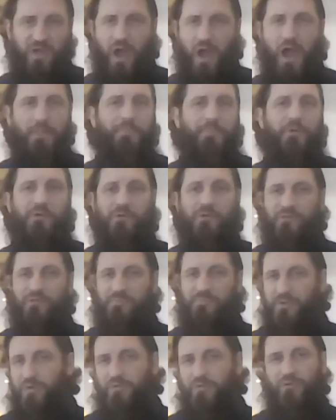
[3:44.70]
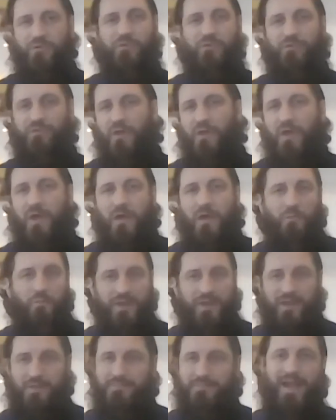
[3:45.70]
coppers, pewters. Mm-hmm.
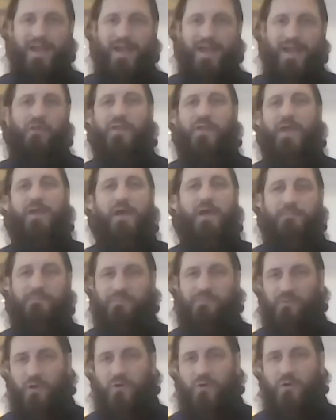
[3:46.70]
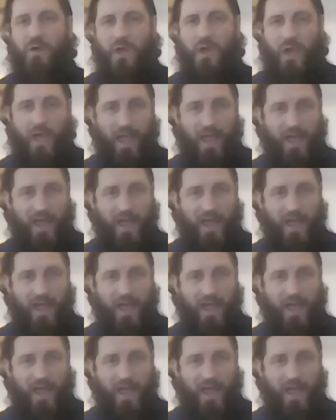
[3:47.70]
We can match all that up. So